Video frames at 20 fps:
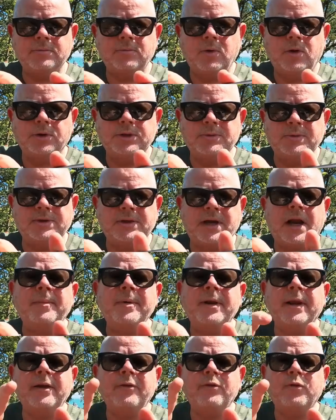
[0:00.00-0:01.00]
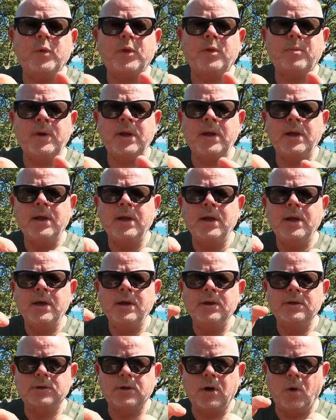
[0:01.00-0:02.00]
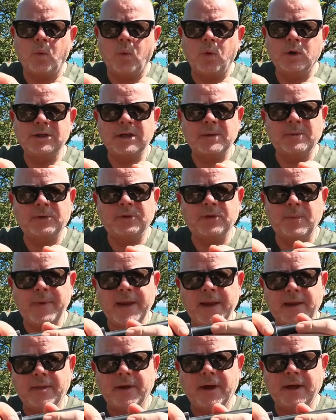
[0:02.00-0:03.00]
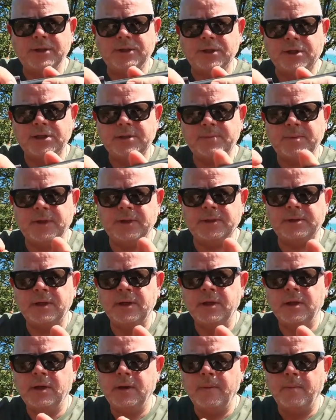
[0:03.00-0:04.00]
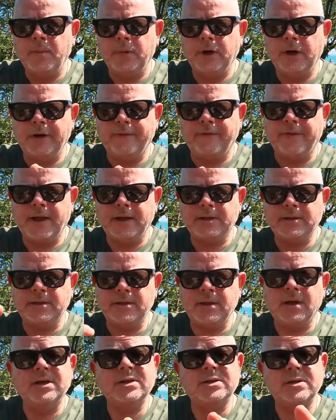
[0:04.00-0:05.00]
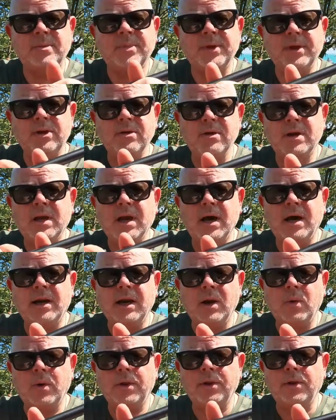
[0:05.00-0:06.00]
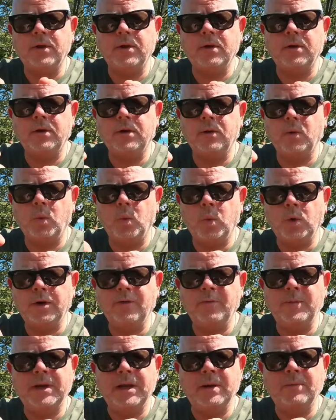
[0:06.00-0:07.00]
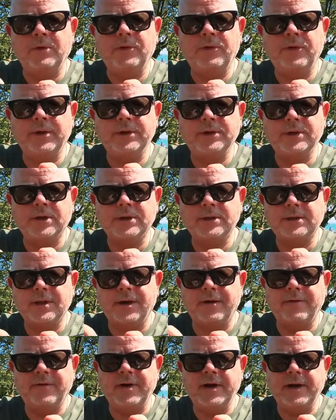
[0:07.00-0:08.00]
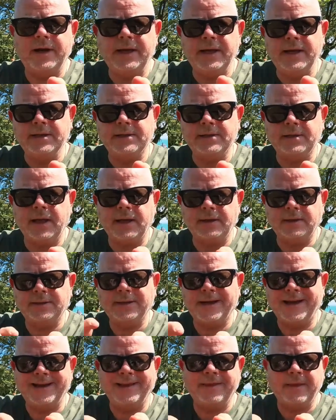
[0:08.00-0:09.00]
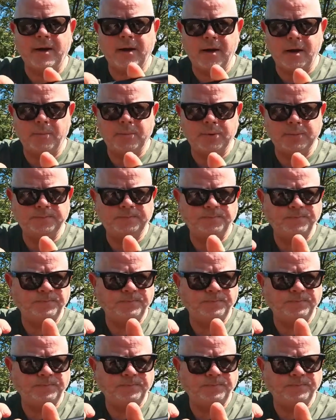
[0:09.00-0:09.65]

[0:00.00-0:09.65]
a small Swiss Army knife with me, so I was able to make that adjustment. But if that's not something you carry with you, you wouldn't have been able to adjust that very easily and tighten that up.